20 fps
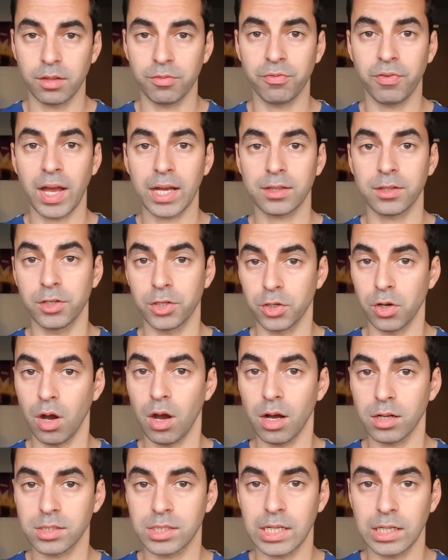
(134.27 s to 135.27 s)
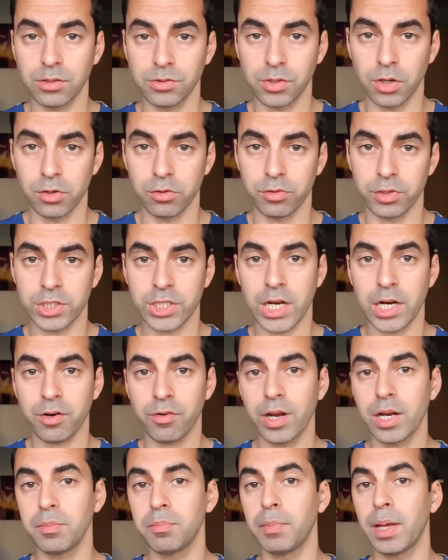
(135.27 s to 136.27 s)
fact that your heart cells don't
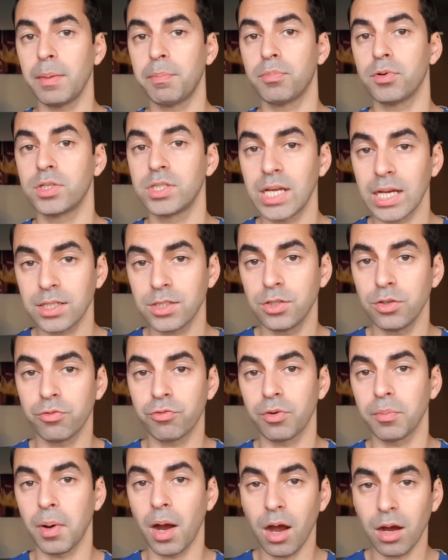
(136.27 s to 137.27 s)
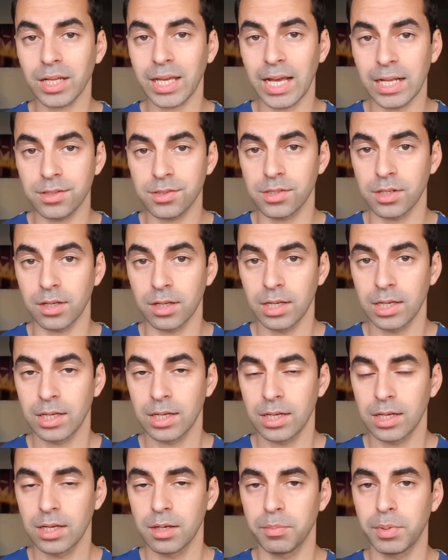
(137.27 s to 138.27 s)
regenerate may protect you from heart cancer,
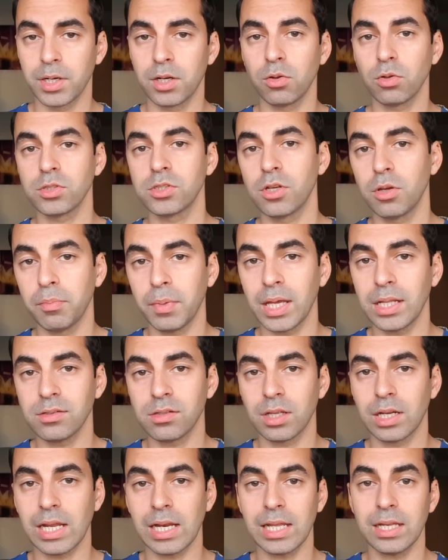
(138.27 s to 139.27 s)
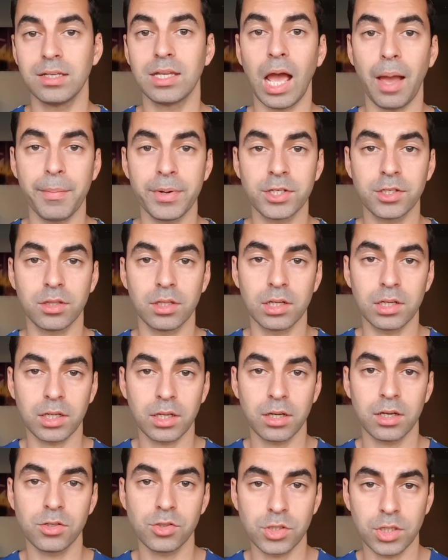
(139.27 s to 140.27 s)
but it also means that any damage that
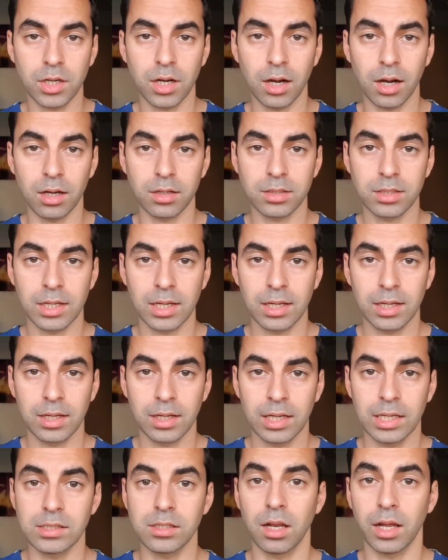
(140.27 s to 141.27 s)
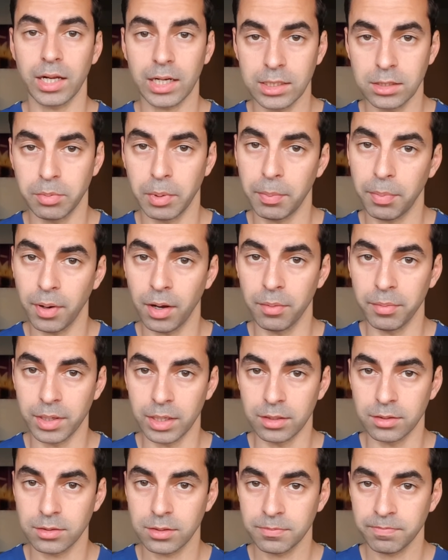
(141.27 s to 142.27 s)
occurs to your heart is likely to be
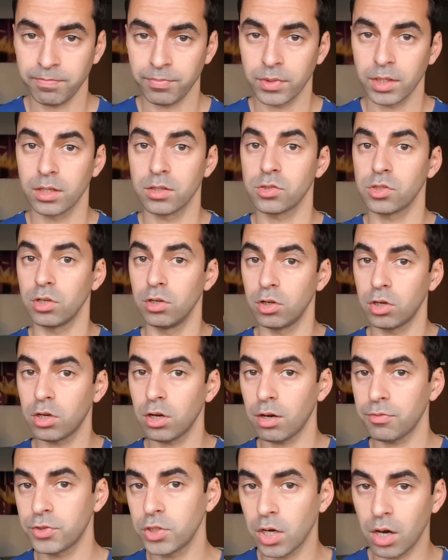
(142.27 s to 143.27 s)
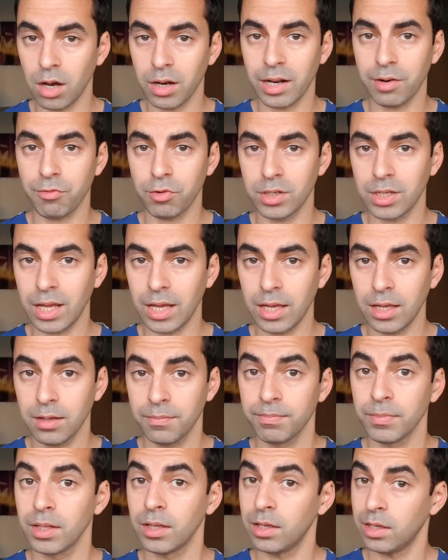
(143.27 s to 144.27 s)
permanent. So look after your heart every day
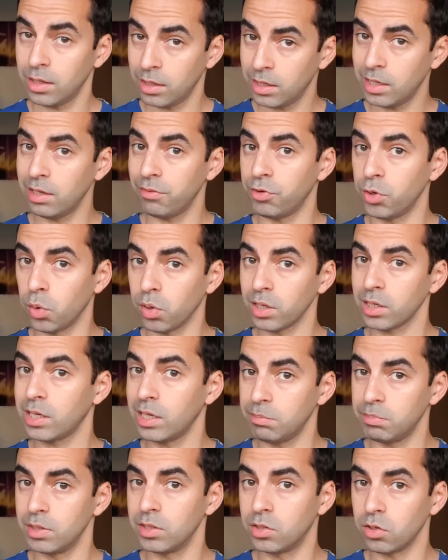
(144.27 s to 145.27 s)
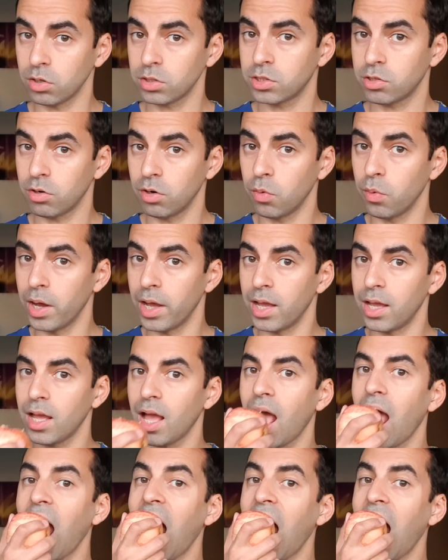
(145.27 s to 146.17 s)
if you want to keep the doctor away.